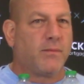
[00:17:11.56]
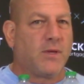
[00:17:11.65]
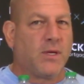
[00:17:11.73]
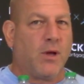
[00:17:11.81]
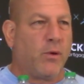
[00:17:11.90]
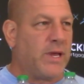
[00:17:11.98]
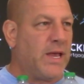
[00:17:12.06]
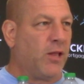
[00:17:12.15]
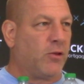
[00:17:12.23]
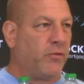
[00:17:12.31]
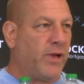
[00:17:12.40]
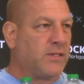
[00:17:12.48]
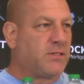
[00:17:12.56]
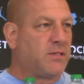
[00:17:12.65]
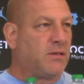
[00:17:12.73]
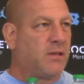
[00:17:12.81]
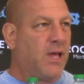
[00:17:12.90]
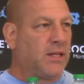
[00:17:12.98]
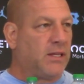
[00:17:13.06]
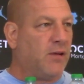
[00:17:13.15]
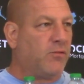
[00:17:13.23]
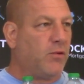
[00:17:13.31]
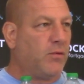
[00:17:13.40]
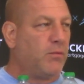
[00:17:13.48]
he elevates to that
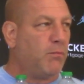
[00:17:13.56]
level.